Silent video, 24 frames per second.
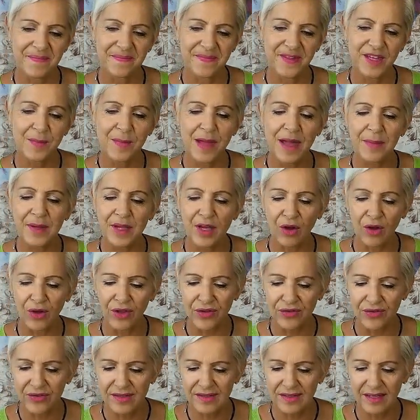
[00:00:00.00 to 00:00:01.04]
You may be going
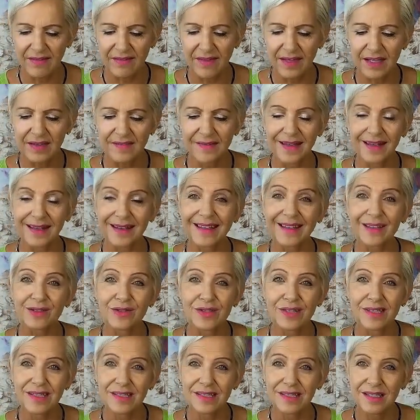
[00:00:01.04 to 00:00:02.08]
through something in the
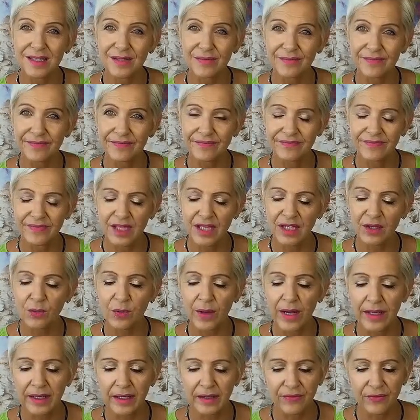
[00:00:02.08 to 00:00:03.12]
legal system that you're
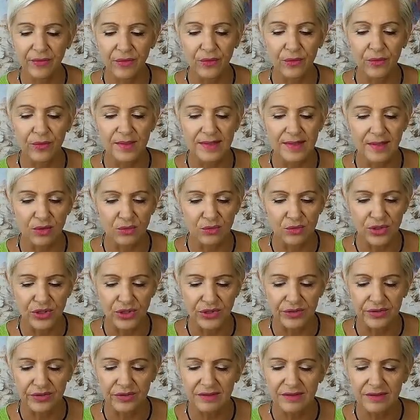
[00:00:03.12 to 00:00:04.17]
waiting for a result
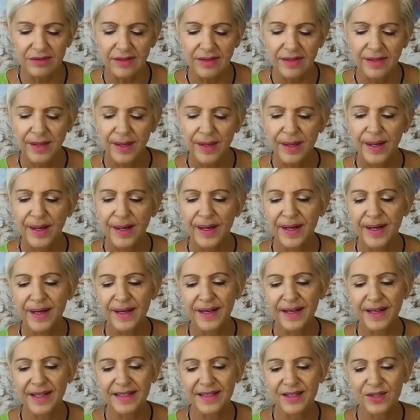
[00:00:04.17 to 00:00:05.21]
on.
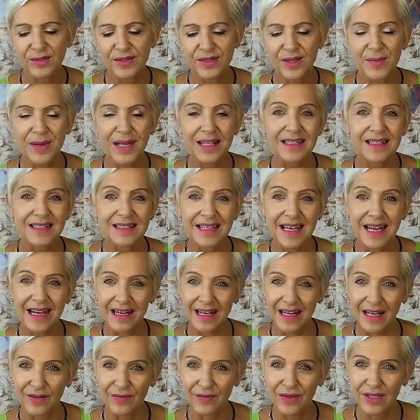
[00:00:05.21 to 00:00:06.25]
It's also about
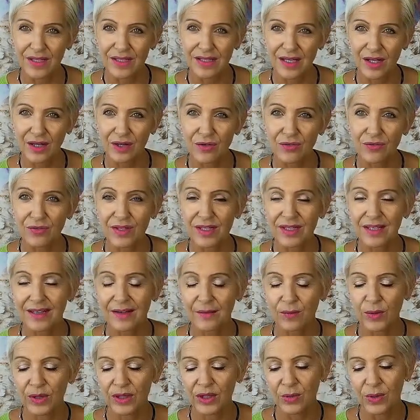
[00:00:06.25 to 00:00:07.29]
standing up for yourself
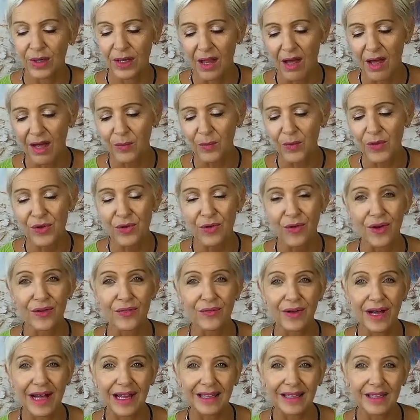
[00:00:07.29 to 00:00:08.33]
when you align with your
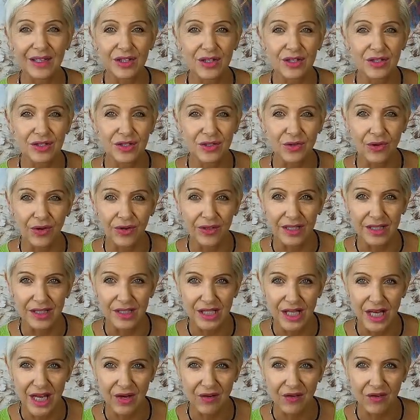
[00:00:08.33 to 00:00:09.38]
own values, your own
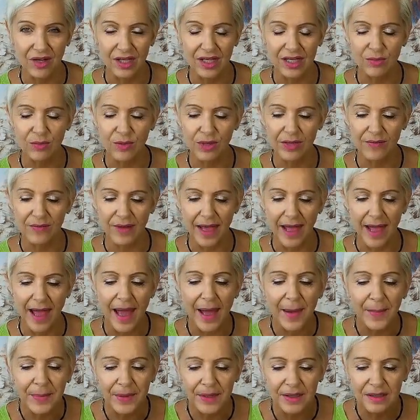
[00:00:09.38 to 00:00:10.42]
integrity, whatever
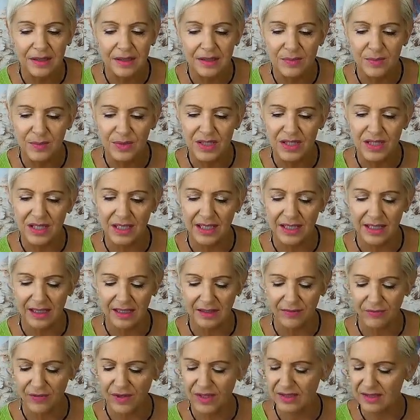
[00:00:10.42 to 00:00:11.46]
happens, particularly
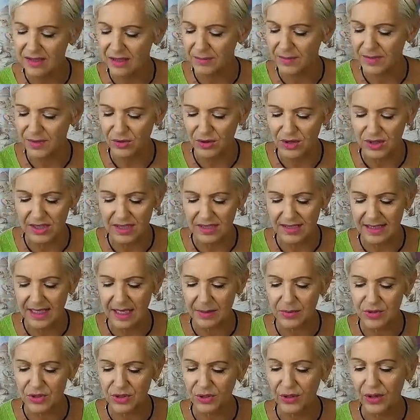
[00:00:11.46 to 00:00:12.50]
if there's some sort of
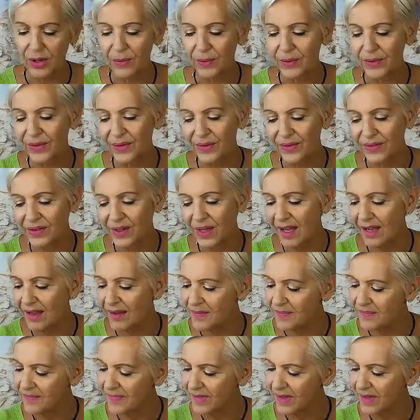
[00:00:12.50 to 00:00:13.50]
deception going on, yeah.